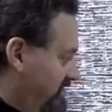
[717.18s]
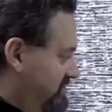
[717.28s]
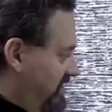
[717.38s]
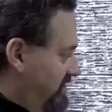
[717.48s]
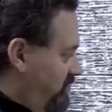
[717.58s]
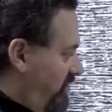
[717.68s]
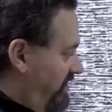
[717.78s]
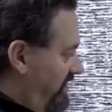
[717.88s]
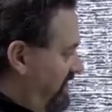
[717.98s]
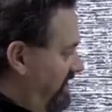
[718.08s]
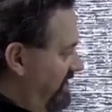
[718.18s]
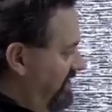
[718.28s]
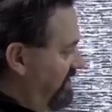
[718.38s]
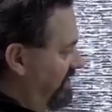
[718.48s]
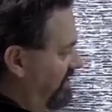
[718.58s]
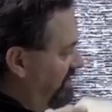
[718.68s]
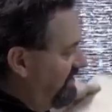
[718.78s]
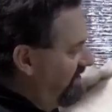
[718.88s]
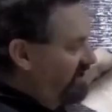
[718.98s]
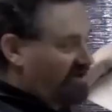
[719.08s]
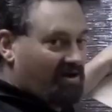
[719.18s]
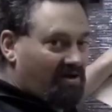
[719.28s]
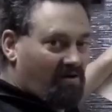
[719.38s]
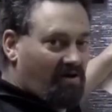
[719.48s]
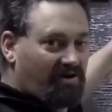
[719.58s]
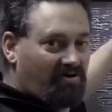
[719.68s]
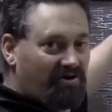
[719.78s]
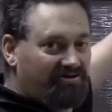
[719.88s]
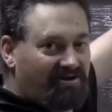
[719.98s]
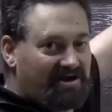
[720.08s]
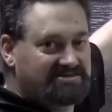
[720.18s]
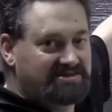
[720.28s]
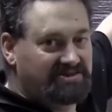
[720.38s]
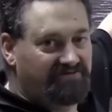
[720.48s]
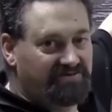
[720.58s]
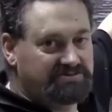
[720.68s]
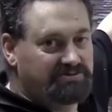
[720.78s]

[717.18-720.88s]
can see it's quite a contrasting difference